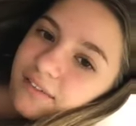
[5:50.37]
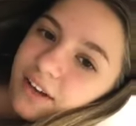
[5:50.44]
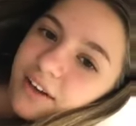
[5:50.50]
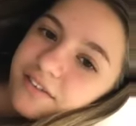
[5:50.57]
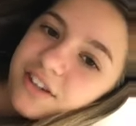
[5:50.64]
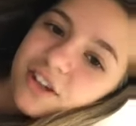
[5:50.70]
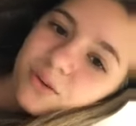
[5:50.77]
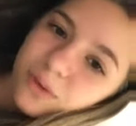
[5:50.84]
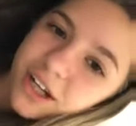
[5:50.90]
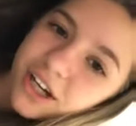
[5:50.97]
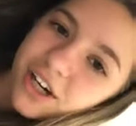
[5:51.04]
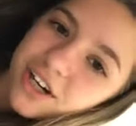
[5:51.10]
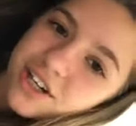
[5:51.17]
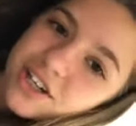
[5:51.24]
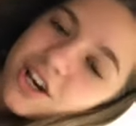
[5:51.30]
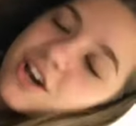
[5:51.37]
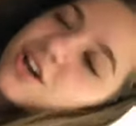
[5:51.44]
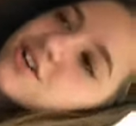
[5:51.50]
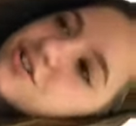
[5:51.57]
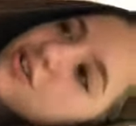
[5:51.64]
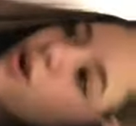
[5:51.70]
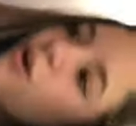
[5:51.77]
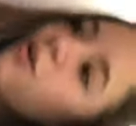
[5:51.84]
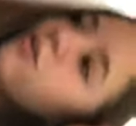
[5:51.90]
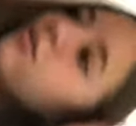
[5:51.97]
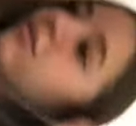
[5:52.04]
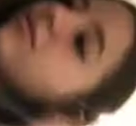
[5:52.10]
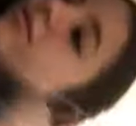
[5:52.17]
love to the winners. Don't